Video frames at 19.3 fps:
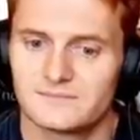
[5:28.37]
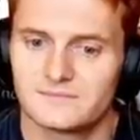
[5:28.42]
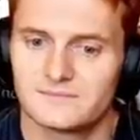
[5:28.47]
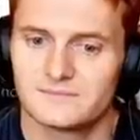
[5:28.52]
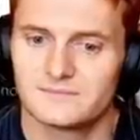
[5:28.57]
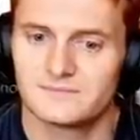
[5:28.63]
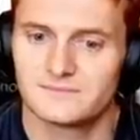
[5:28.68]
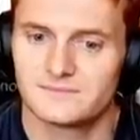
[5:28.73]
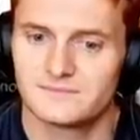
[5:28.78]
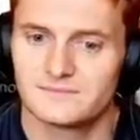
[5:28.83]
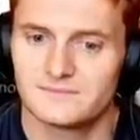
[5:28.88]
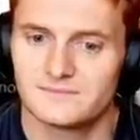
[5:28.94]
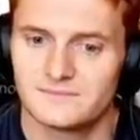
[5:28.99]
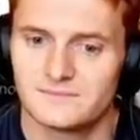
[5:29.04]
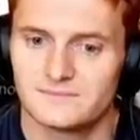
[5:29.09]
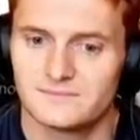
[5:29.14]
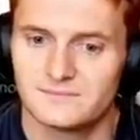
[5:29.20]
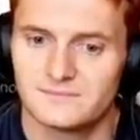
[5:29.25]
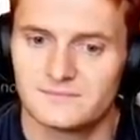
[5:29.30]

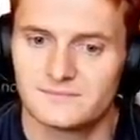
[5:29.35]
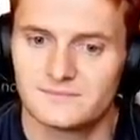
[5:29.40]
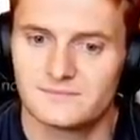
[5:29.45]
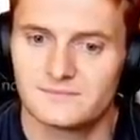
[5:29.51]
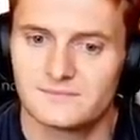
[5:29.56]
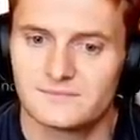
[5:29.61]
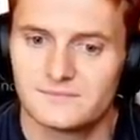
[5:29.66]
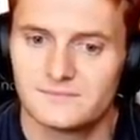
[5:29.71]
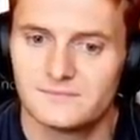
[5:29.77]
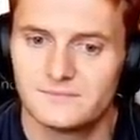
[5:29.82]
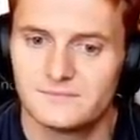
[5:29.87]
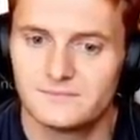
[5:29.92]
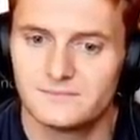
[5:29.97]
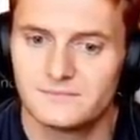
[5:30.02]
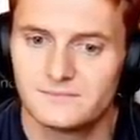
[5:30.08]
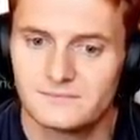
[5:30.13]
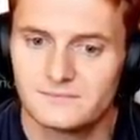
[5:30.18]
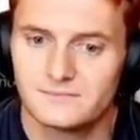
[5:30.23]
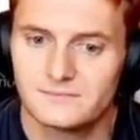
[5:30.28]

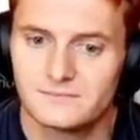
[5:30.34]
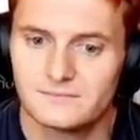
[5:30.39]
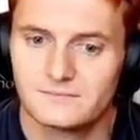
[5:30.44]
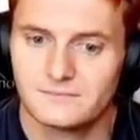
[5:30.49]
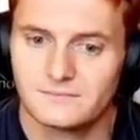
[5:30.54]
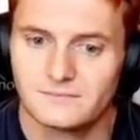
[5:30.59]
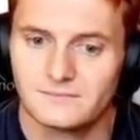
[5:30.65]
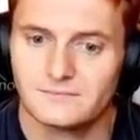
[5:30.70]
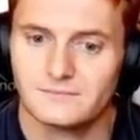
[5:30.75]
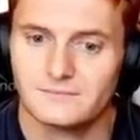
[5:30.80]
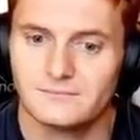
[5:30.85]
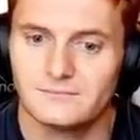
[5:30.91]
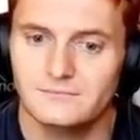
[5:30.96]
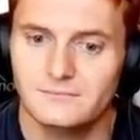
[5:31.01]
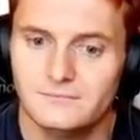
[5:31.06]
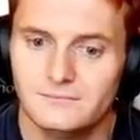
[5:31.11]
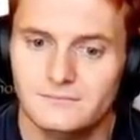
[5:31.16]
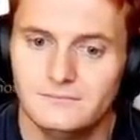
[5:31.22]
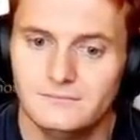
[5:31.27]

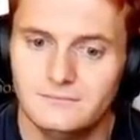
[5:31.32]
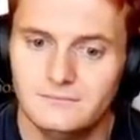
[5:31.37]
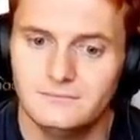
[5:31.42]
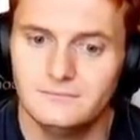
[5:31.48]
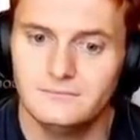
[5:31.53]
[no speech]